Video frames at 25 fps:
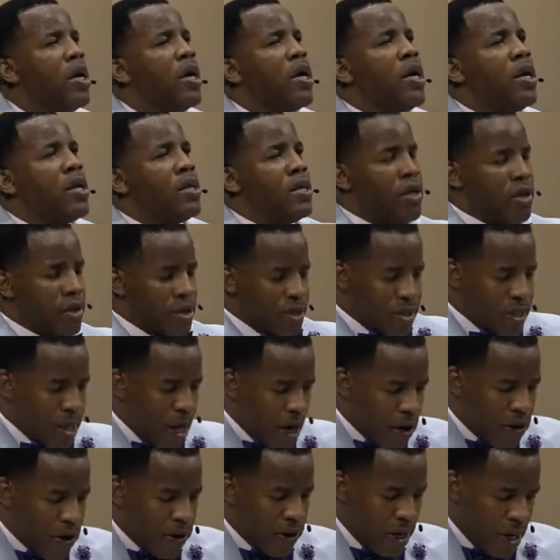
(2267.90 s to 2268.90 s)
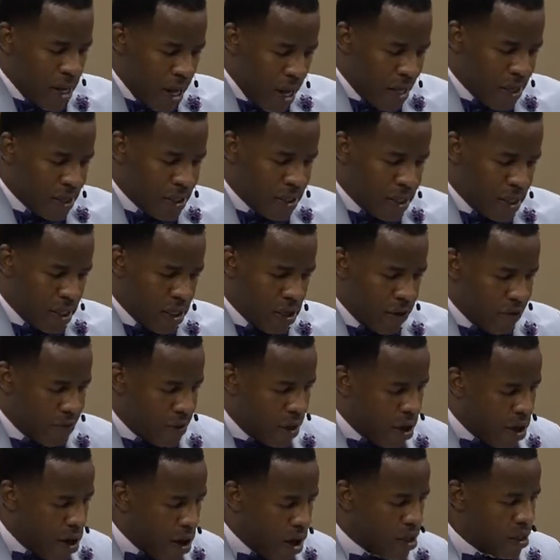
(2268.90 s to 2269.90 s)
in the sacralizing of the
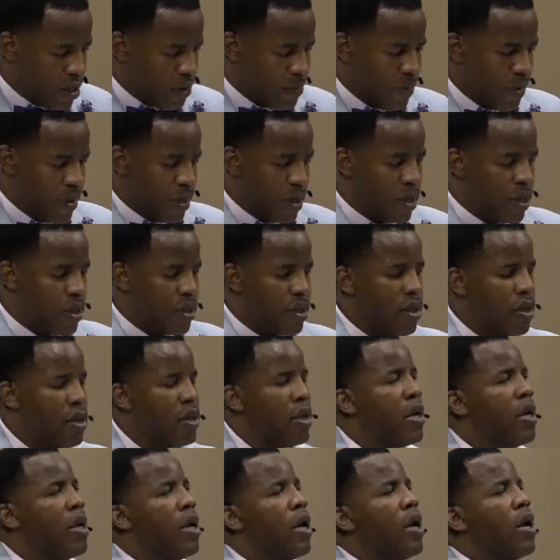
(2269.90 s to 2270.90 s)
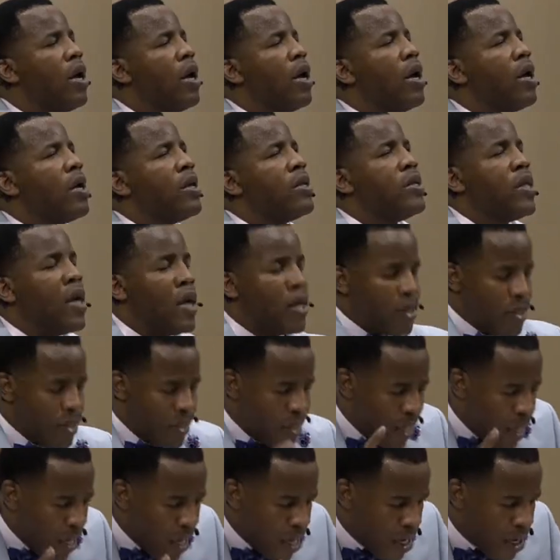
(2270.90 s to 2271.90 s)
gospel that
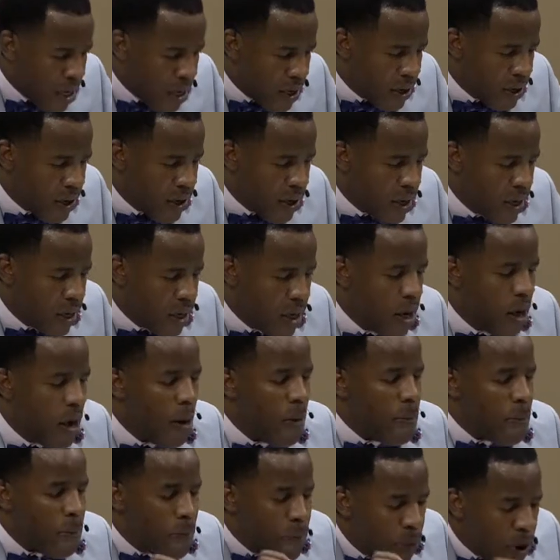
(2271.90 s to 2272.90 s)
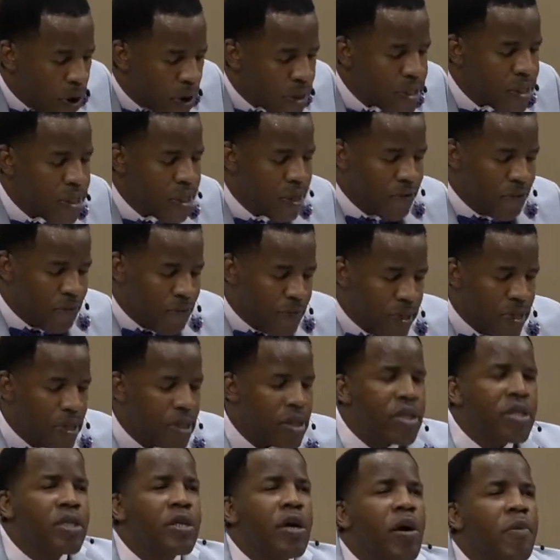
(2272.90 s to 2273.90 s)
there must have been
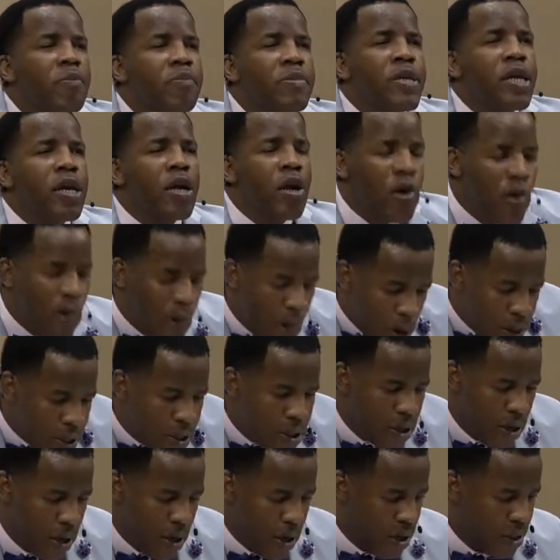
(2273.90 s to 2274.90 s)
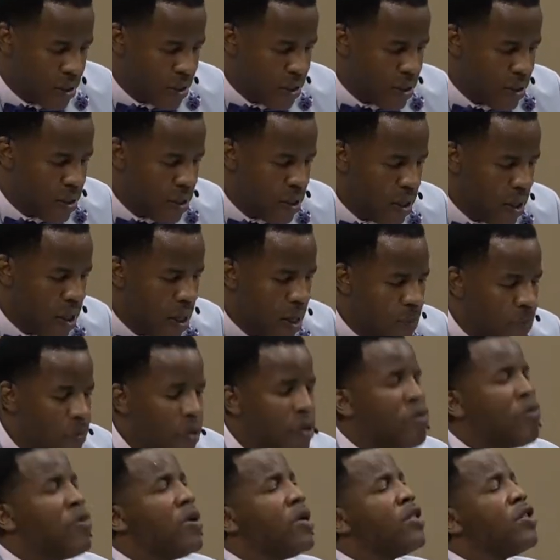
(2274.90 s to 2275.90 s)
something going on
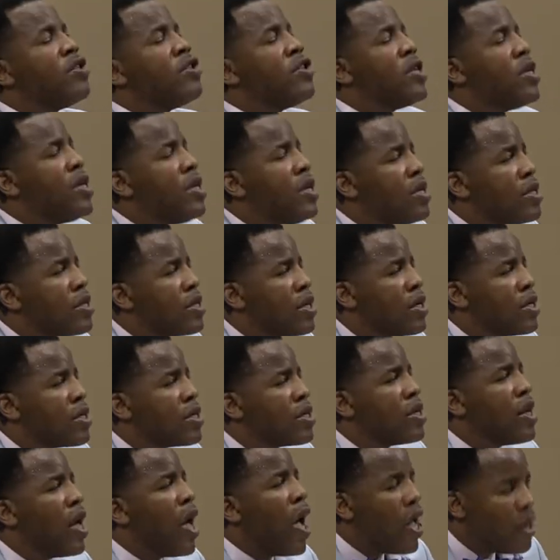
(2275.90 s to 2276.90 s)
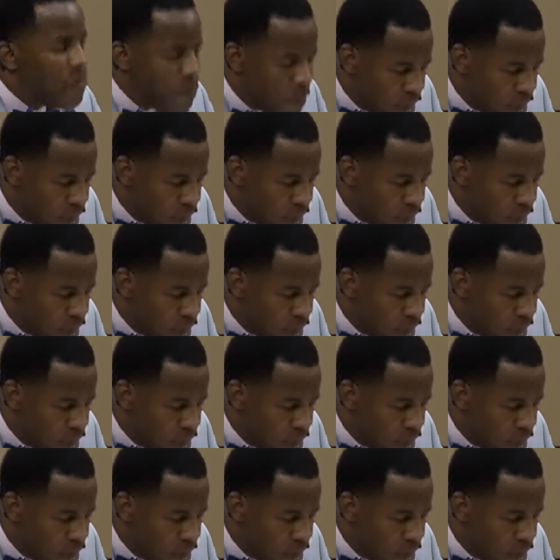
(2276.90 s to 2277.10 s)
between Jesus and